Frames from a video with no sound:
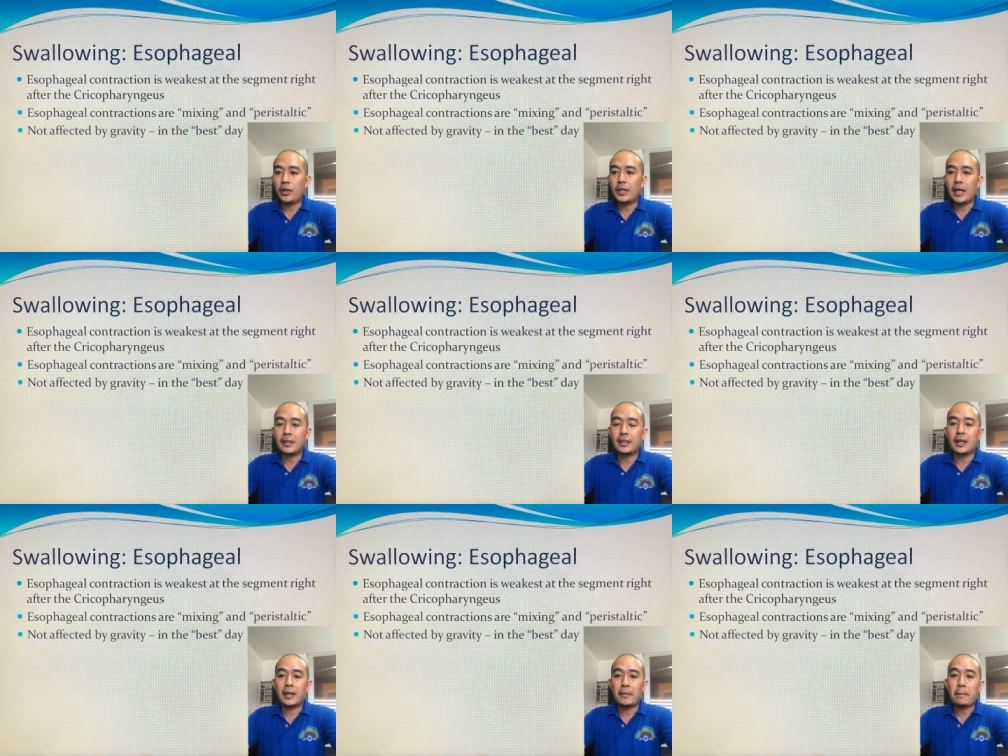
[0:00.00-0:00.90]
that
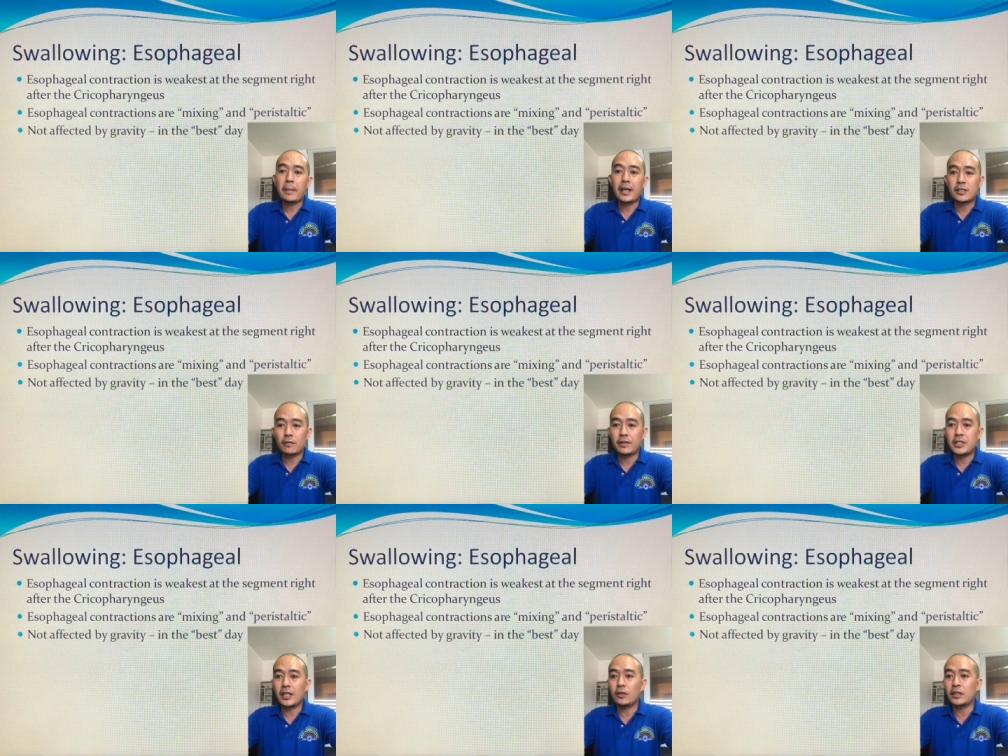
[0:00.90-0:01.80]
the
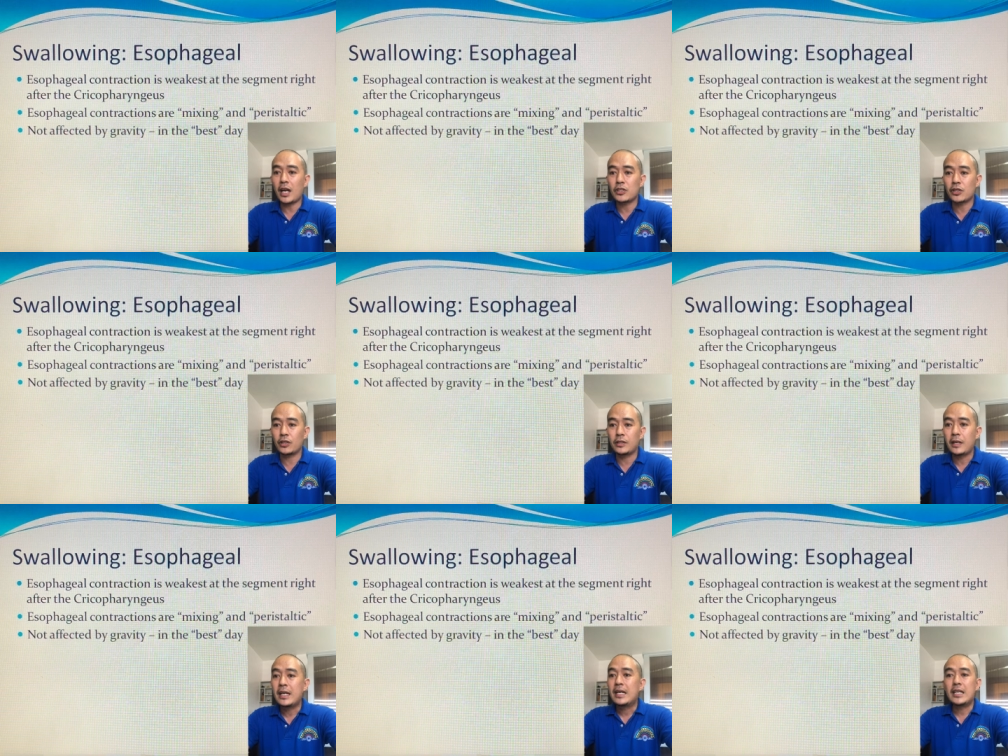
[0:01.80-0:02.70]
esophageal contraction
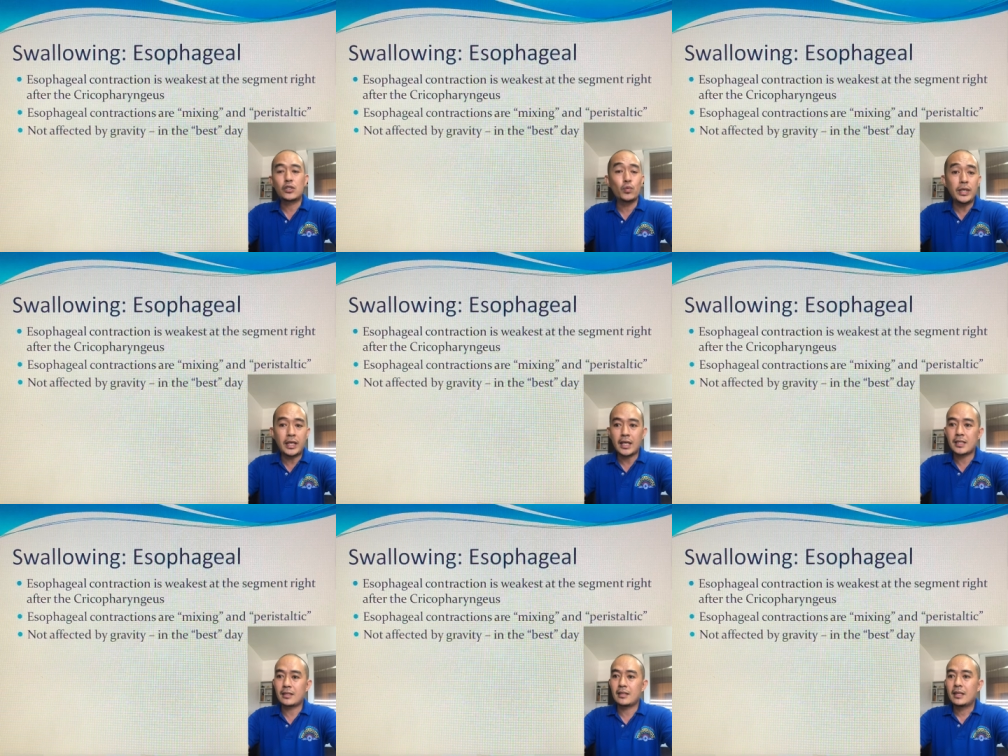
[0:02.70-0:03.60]
is
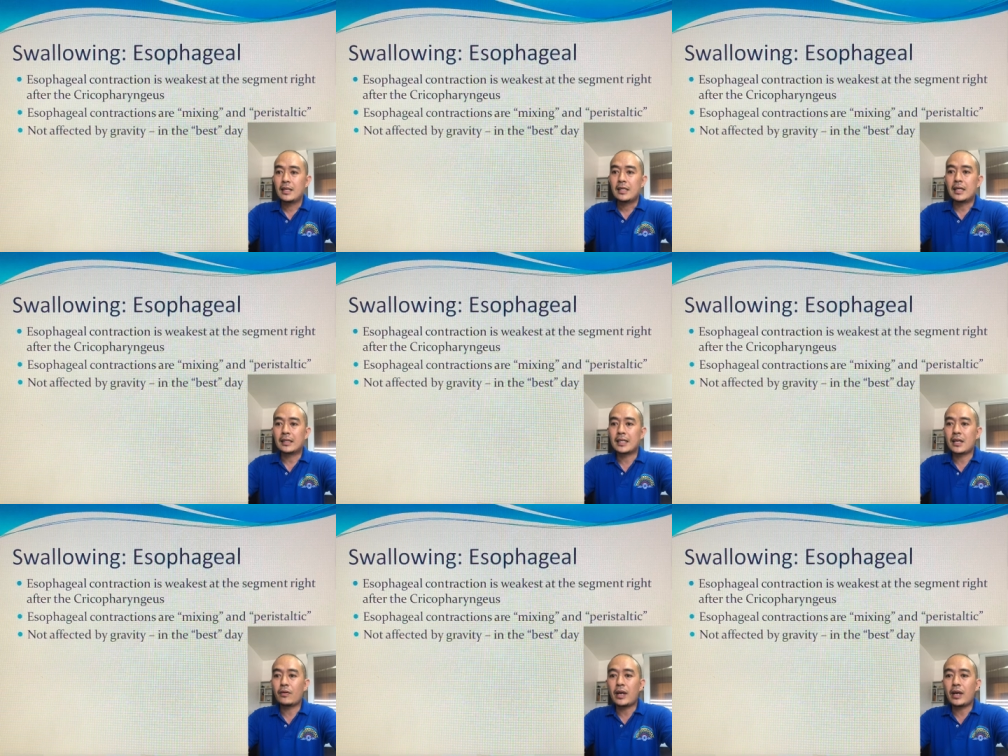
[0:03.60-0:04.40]
weakest at the